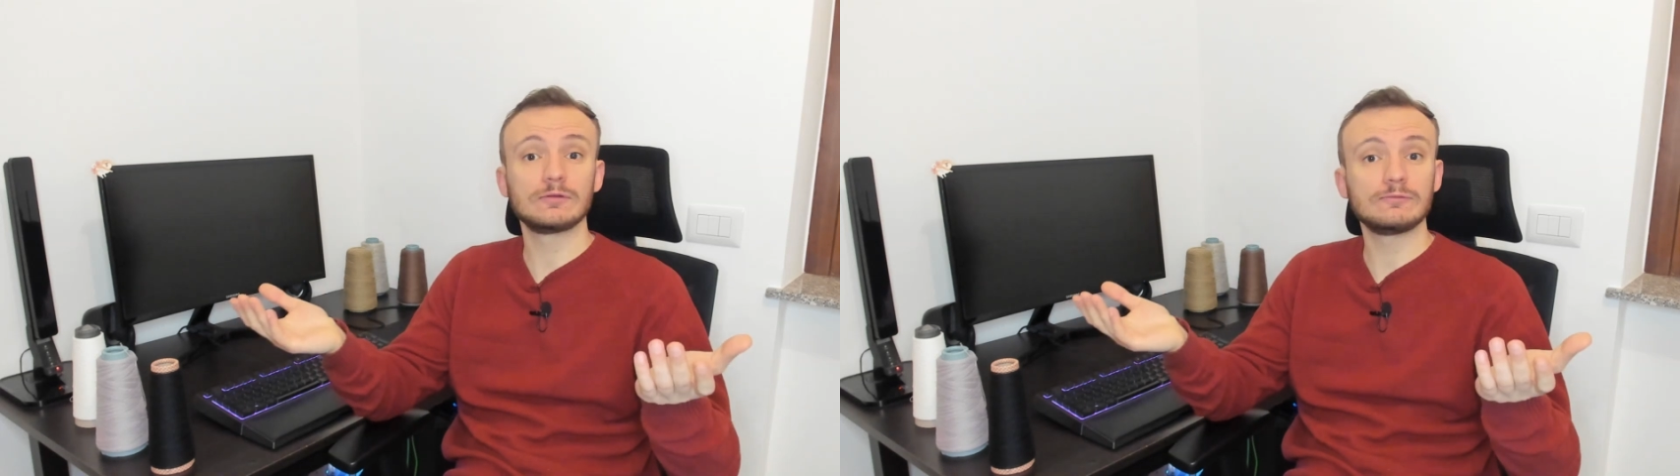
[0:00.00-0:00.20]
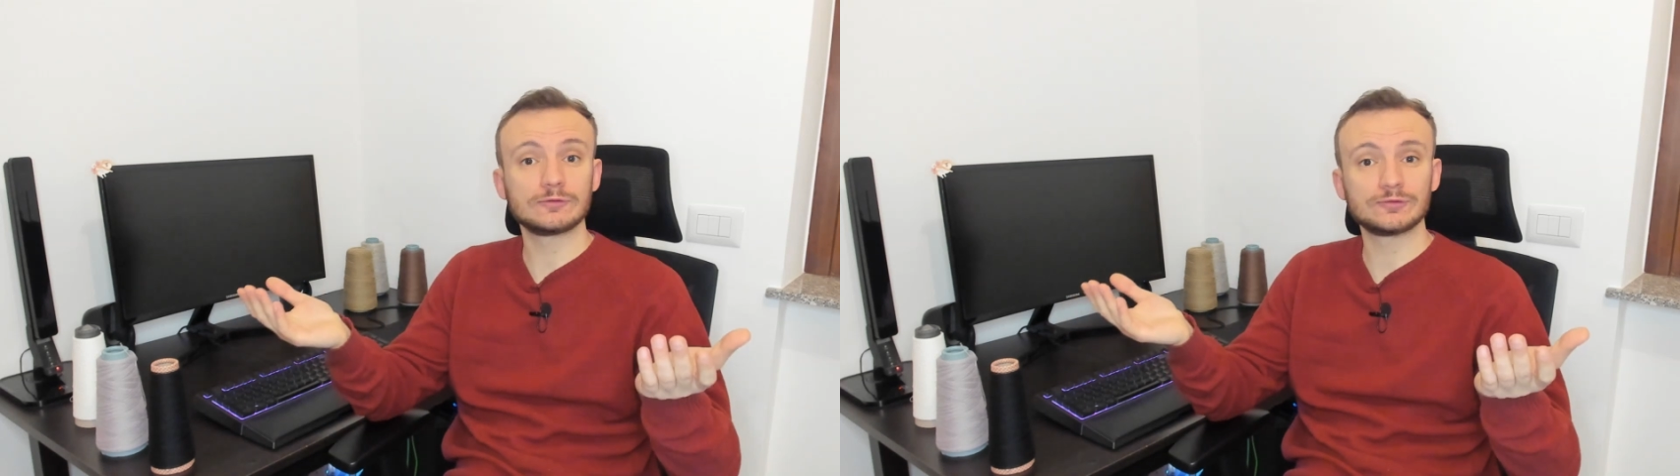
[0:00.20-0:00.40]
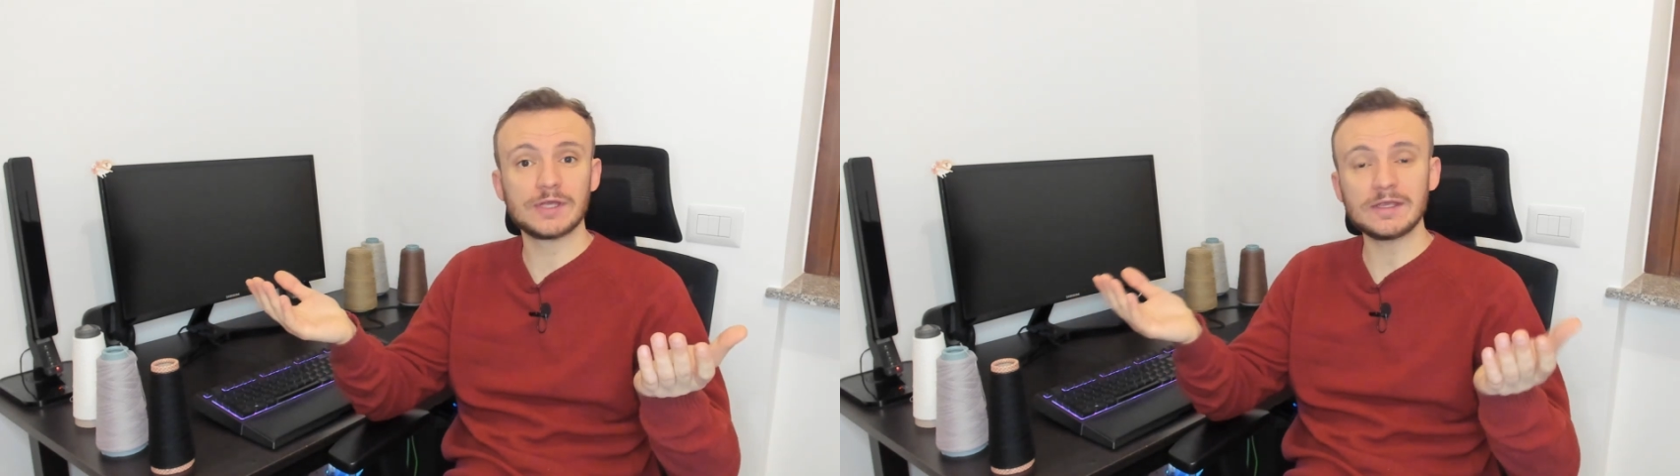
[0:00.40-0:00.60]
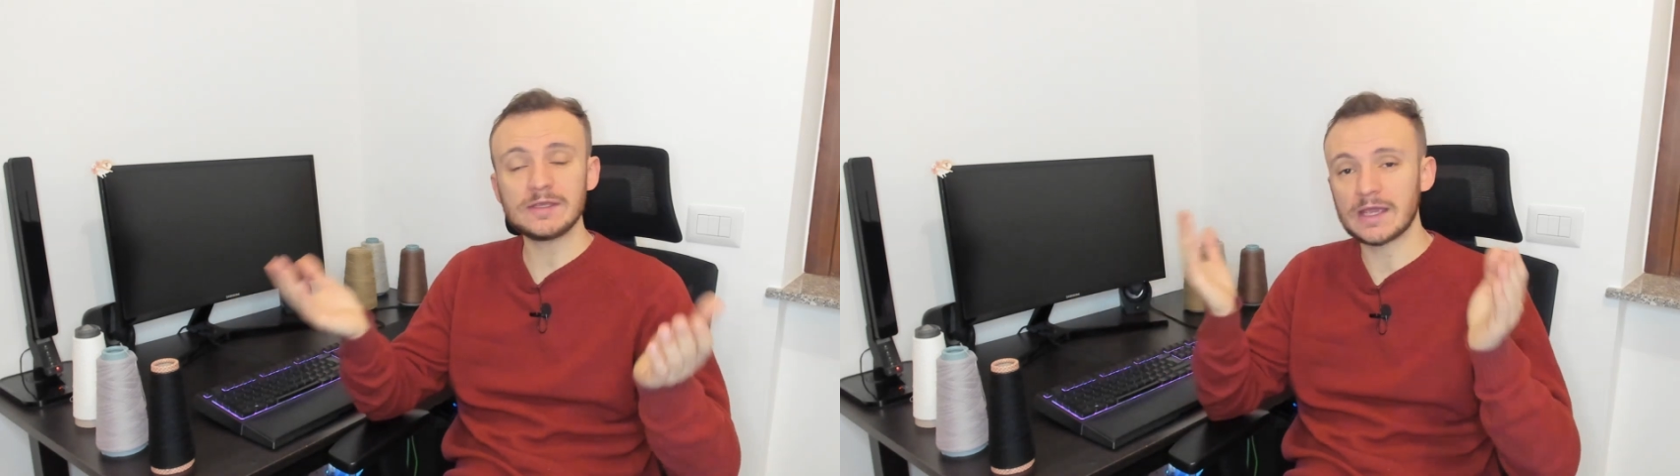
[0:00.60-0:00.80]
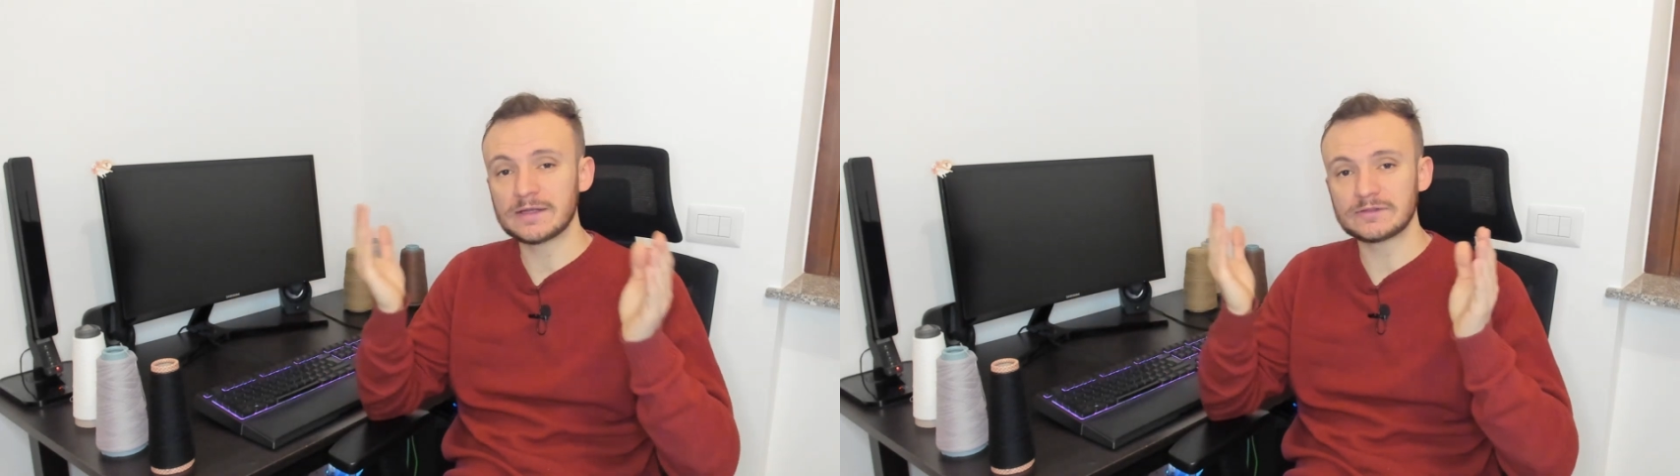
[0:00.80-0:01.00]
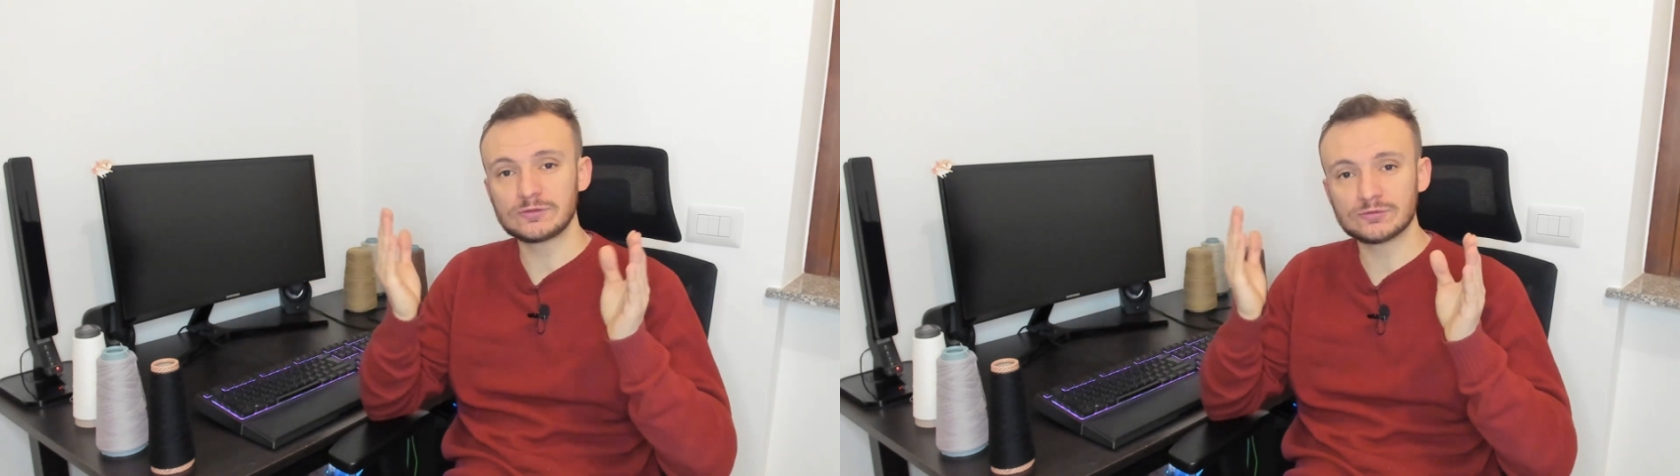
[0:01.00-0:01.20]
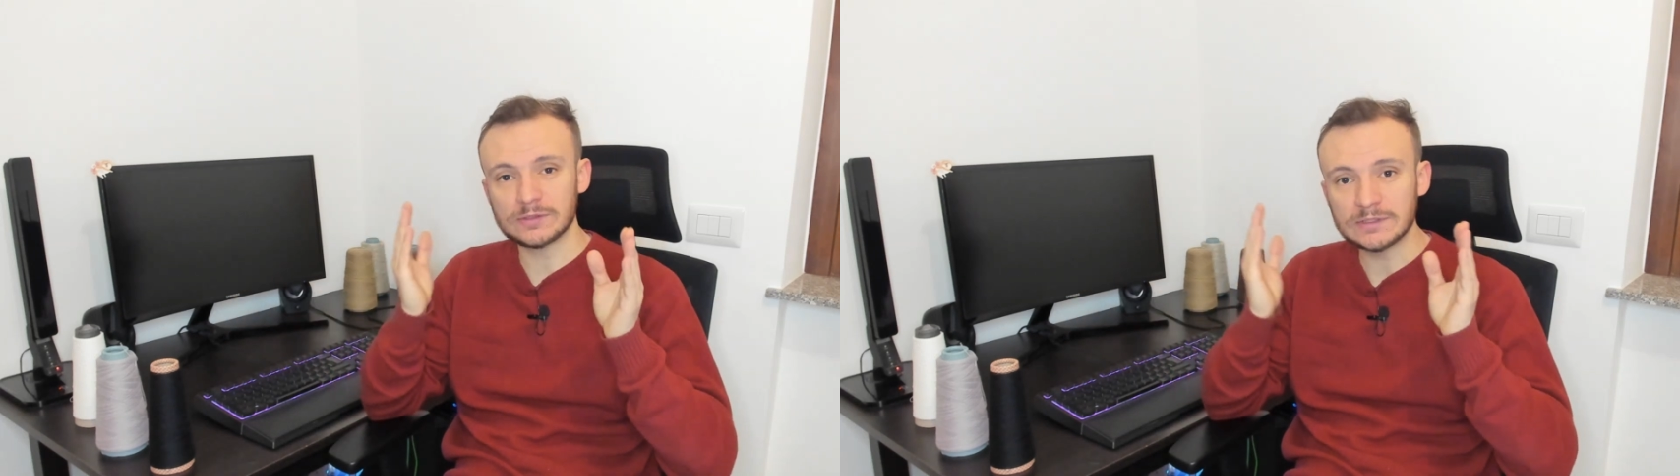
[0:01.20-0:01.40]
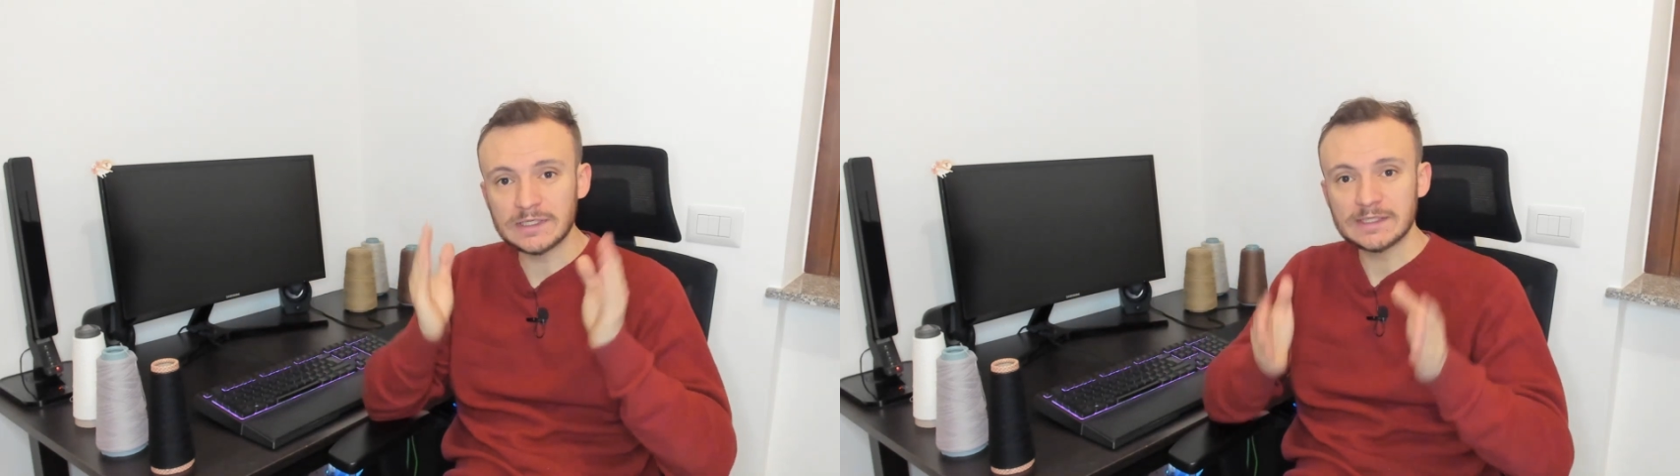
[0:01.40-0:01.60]
all for today and as
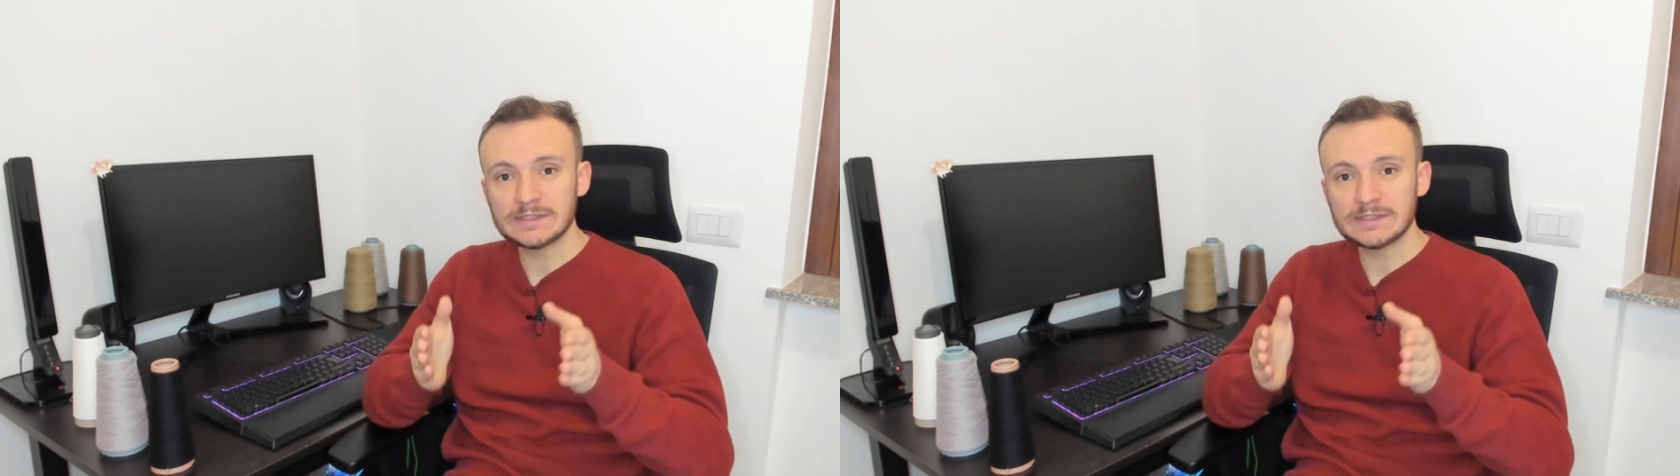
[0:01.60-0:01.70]
usual,